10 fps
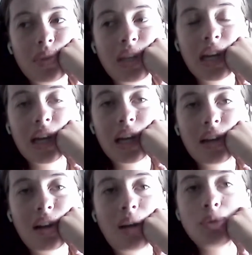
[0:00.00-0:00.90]
yeah,
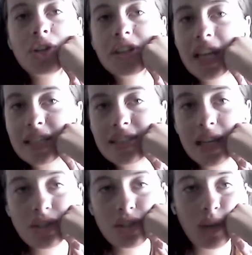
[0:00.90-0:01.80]
I'm not at that
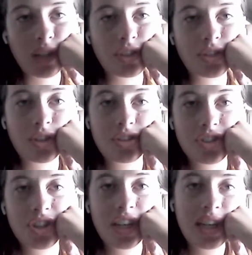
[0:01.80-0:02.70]
stage in my low tox
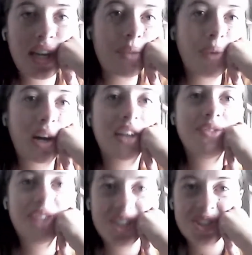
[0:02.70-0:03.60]
journey yet, but
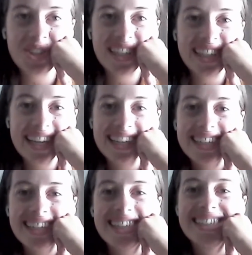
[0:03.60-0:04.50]
adventuring there.
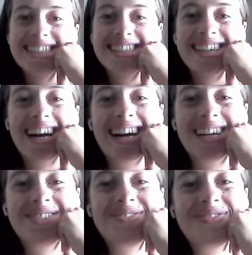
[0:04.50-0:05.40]
Yeah.
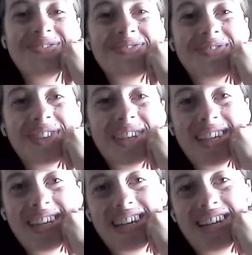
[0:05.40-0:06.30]
Um,
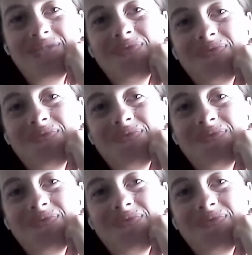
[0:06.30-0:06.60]
yeah